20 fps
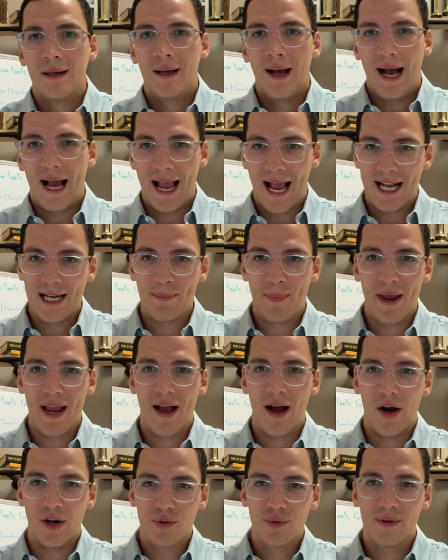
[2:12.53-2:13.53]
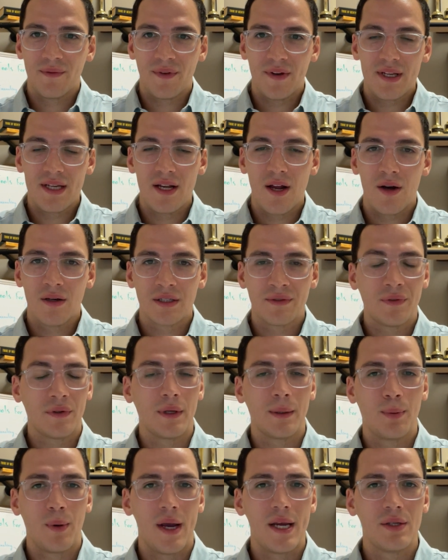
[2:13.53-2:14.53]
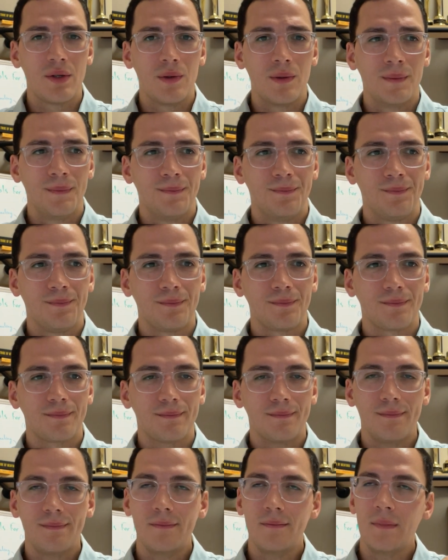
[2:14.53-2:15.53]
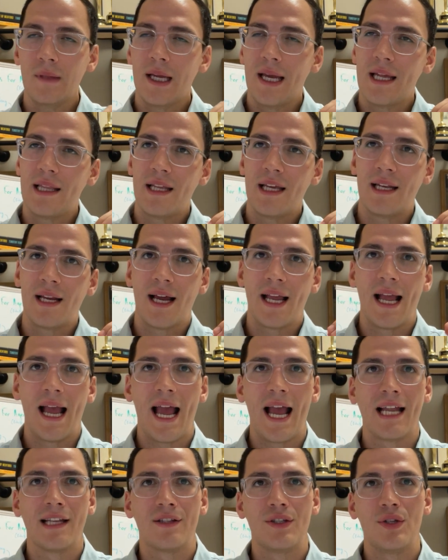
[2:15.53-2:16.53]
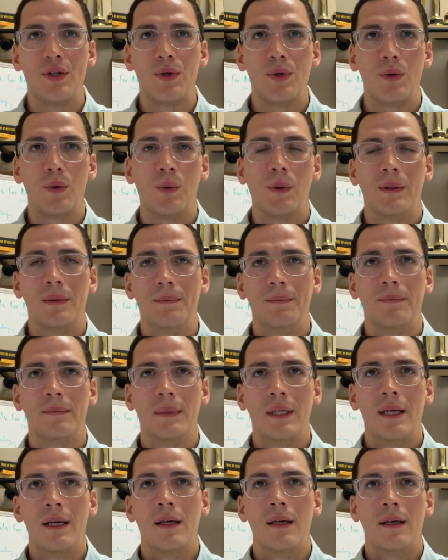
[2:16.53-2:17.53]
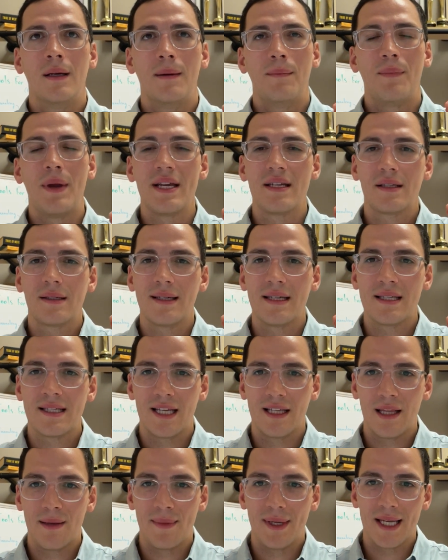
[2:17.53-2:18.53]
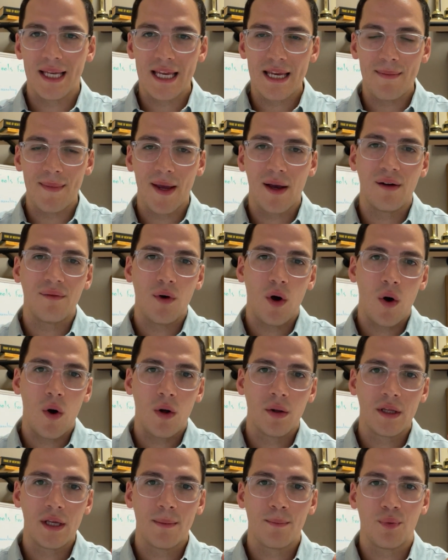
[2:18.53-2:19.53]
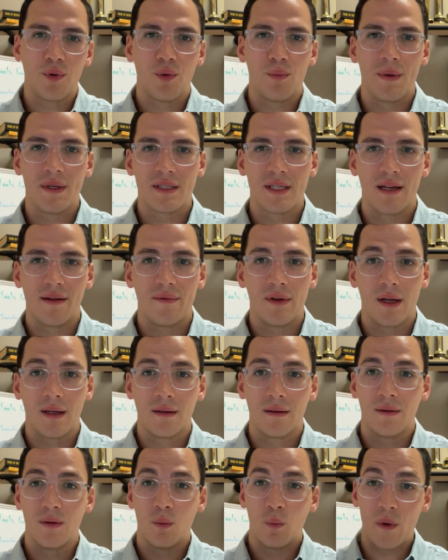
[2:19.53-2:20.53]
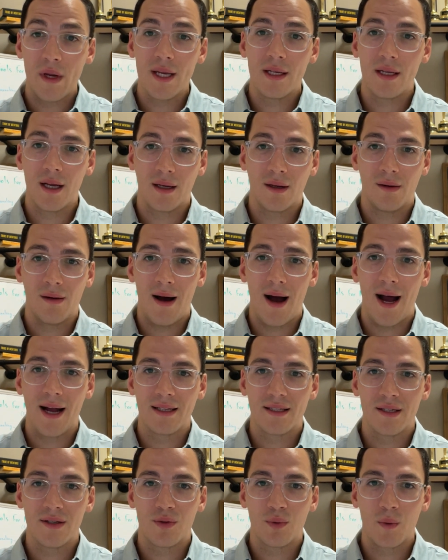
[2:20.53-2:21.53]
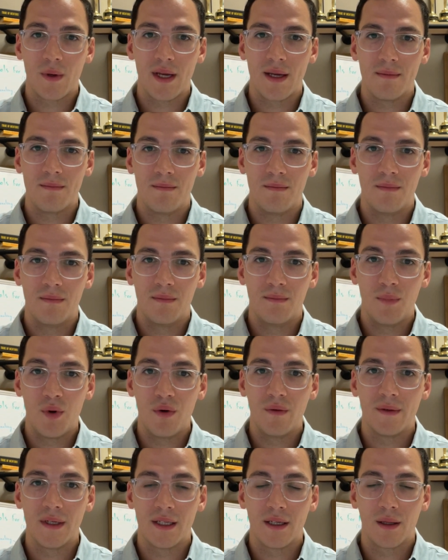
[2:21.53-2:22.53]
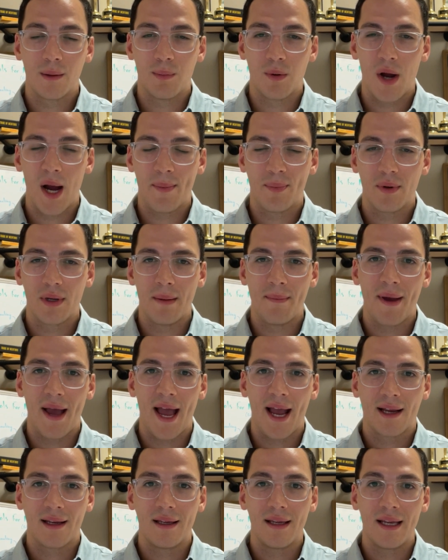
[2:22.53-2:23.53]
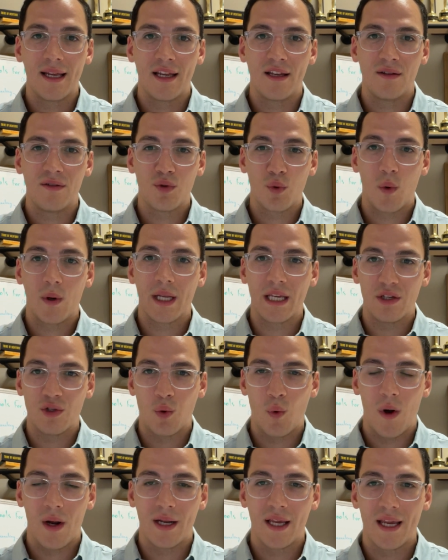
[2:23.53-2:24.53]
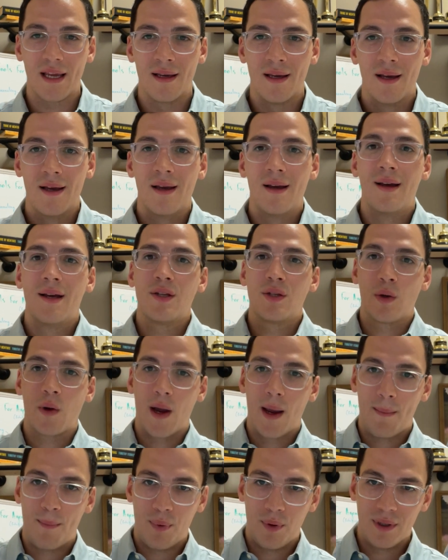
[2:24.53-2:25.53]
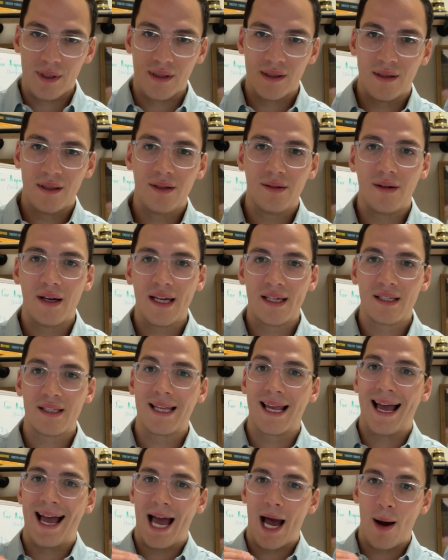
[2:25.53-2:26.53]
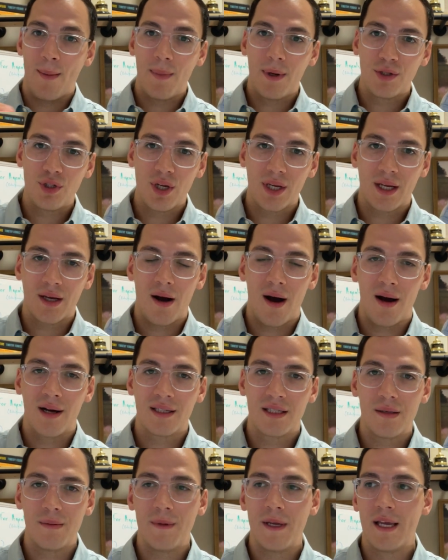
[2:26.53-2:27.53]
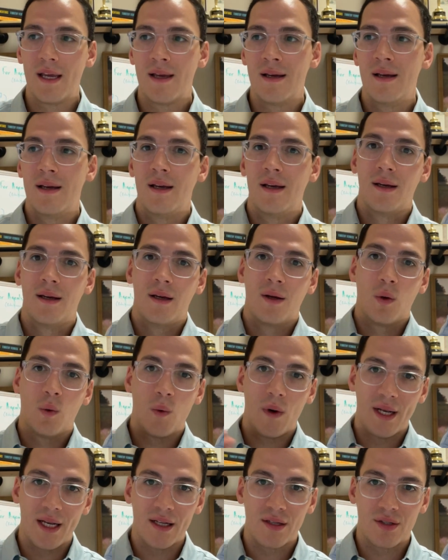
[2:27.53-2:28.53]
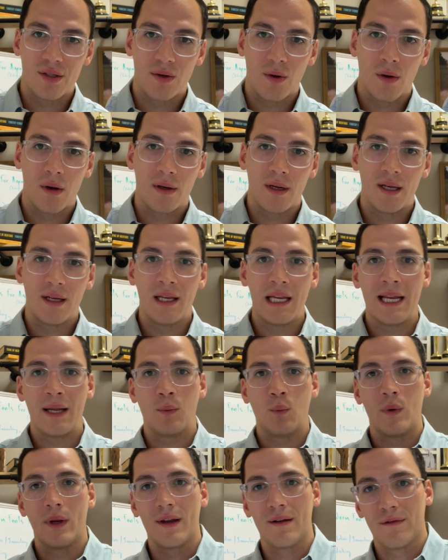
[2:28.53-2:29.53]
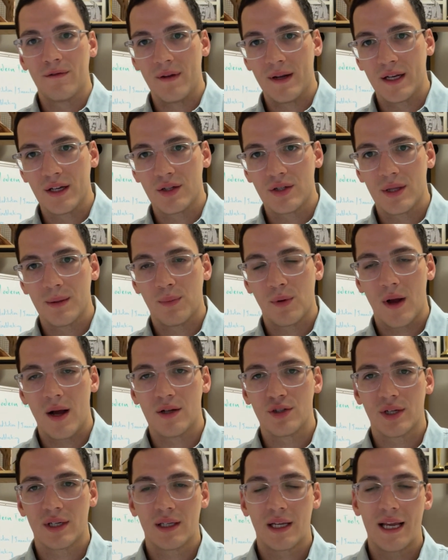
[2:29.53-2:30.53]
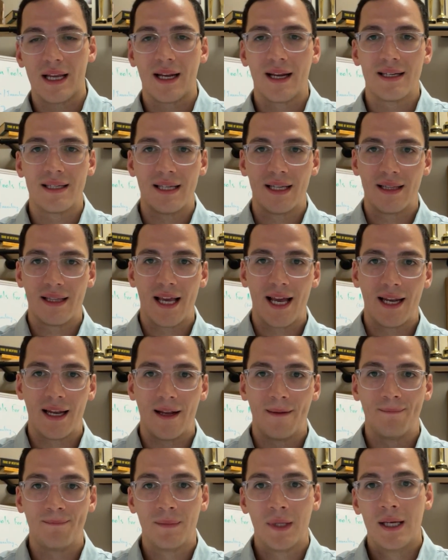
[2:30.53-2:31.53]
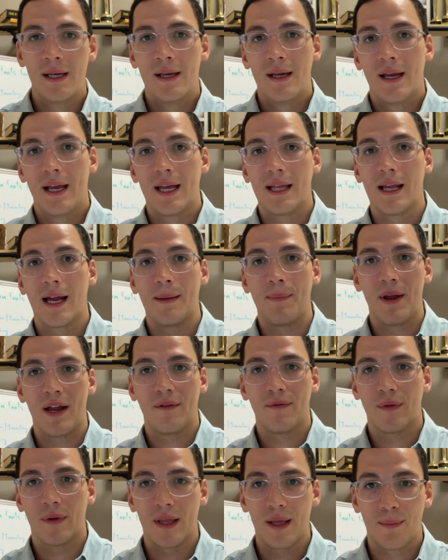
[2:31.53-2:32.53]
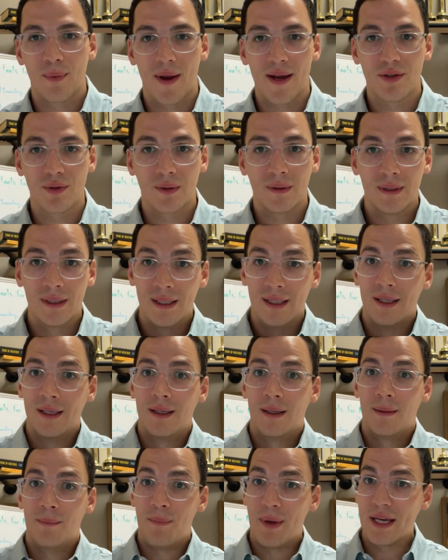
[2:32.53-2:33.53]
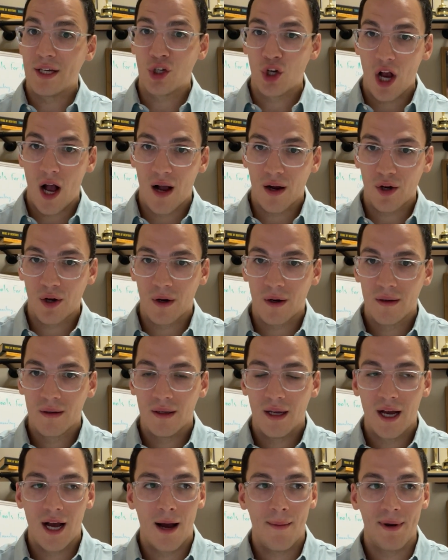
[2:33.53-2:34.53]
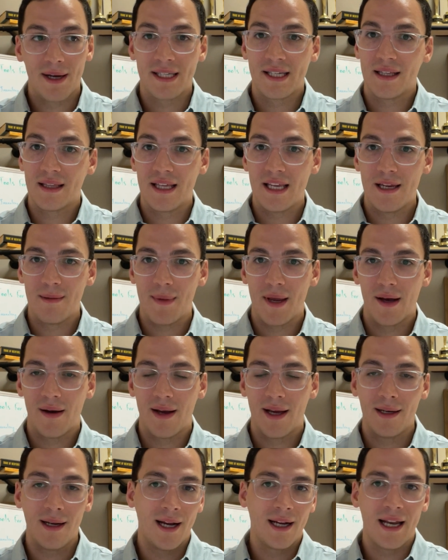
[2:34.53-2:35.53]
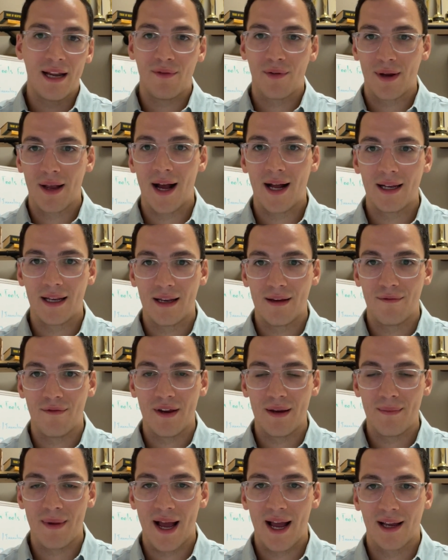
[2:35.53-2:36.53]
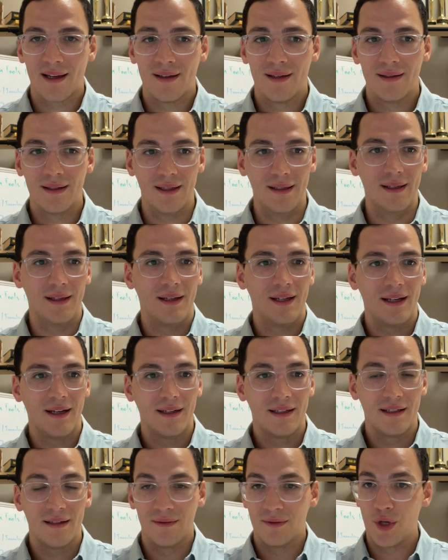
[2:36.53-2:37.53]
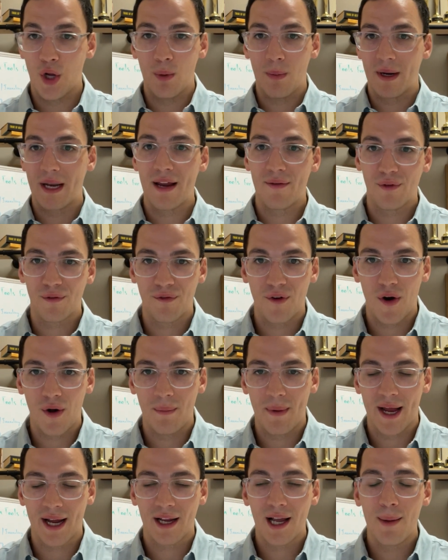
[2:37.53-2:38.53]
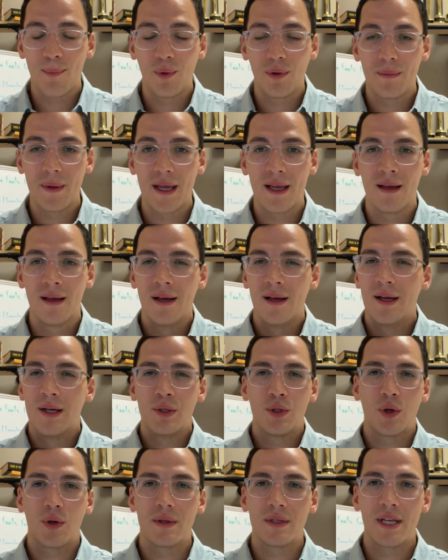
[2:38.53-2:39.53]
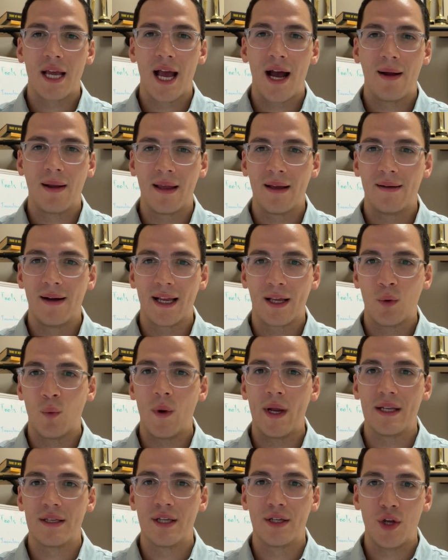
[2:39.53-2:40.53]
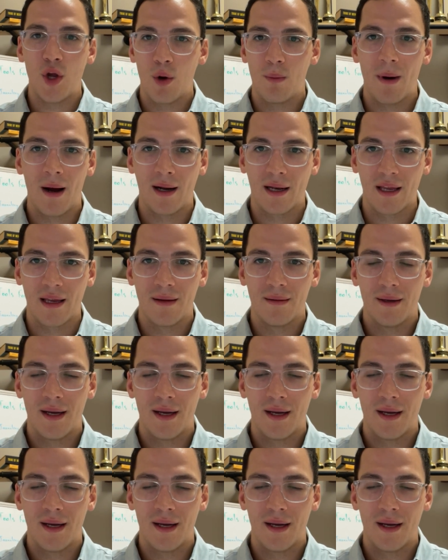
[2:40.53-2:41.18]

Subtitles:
had to pay $150 for an appraisal, and then I had to basically send them an email of all the improvements that I've done. We had done a lot since we had moved into the property back in 2020. So I put the list, how much it cost me, when it started, and when it finished the project. And I sent that in, and I paid for the appraisal. Big shocker. I sent the email in, I never got any feedback. Nobody ever followed back up with me. Turns out it like went to nobody.